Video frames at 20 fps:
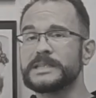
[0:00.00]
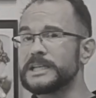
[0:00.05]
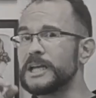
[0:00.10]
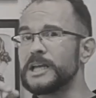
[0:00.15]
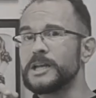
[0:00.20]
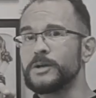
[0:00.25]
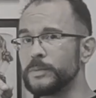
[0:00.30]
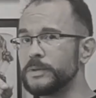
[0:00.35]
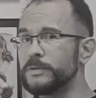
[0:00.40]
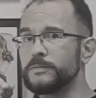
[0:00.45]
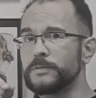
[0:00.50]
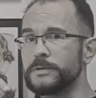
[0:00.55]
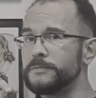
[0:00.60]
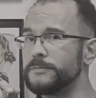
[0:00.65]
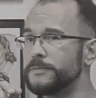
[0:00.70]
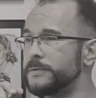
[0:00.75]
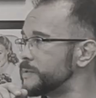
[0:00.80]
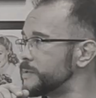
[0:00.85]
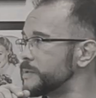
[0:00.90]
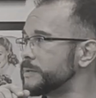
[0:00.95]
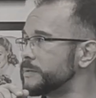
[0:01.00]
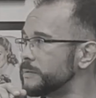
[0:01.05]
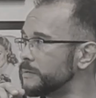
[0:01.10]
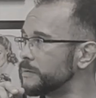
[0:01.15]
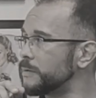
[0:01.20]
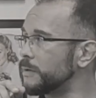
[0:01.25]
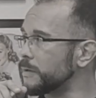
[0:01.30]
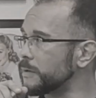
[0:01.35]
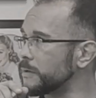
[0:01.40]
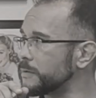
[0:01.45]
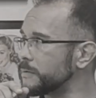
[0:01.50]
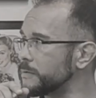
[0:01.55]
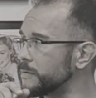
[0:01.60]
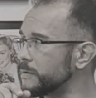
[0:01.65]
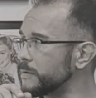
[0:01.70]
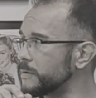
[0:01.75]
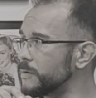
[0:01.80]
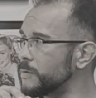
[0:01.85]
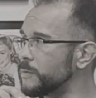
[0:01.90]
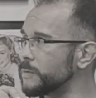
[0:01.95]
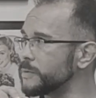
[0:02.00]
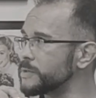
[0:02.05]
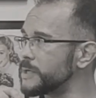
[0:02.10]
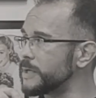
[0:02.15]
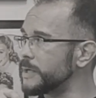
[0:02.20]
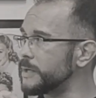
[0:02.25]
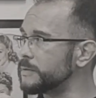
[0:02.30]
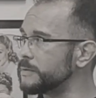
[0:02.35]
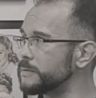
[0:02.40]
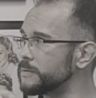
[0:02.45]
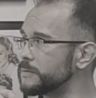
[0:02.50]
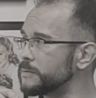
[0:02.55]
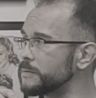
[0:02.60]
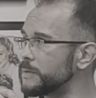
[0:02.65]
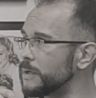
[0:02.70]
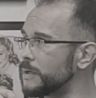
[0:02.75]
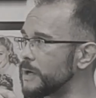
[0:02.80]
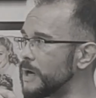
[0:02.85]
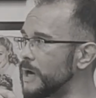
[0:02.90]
again, we revisit our